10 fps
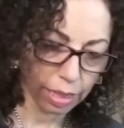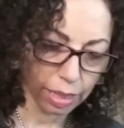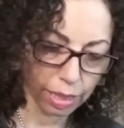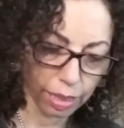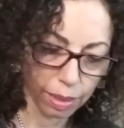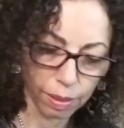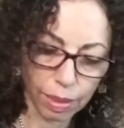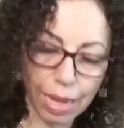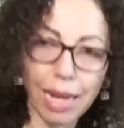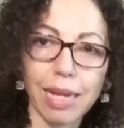
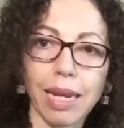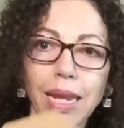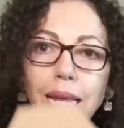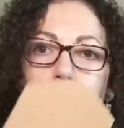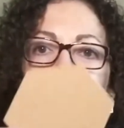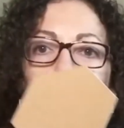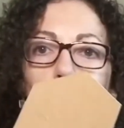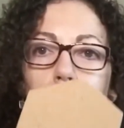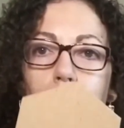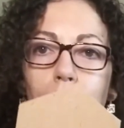and a
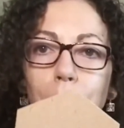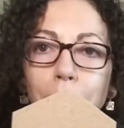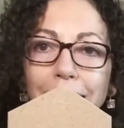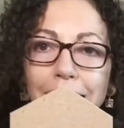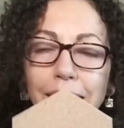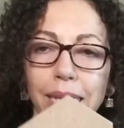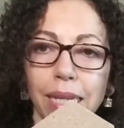cork backing.